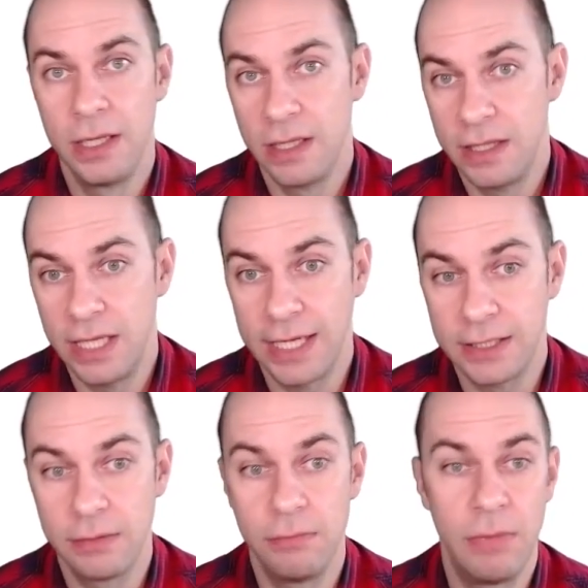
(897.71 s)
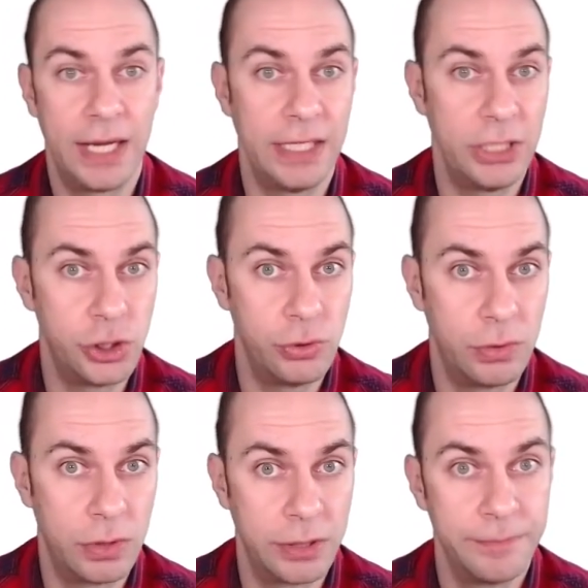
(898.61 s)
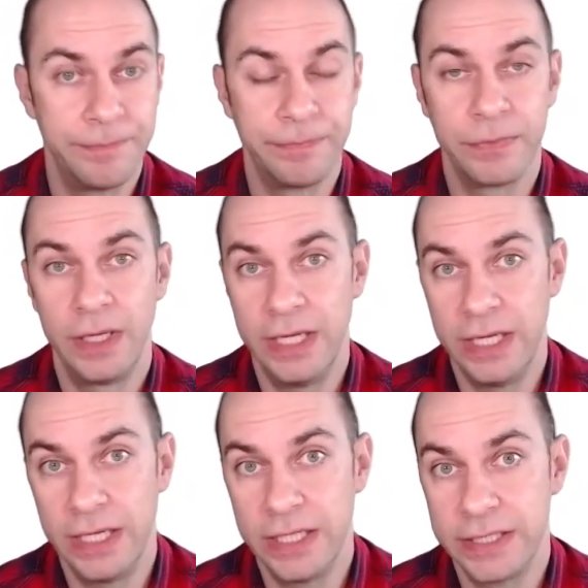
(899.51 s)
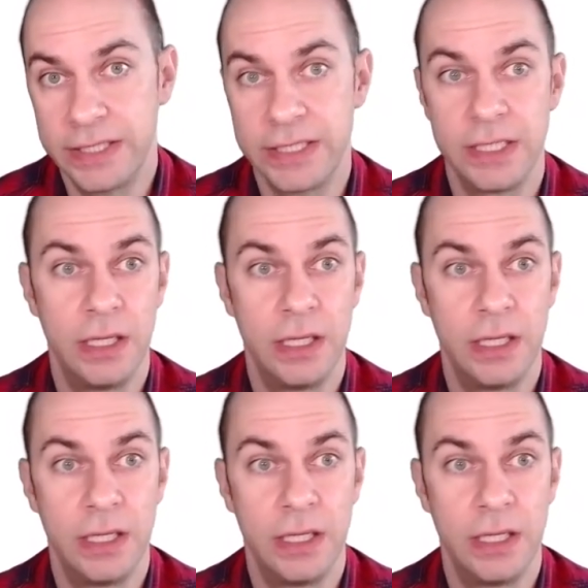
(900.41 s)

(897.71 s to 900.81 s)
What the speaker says: that my issuer is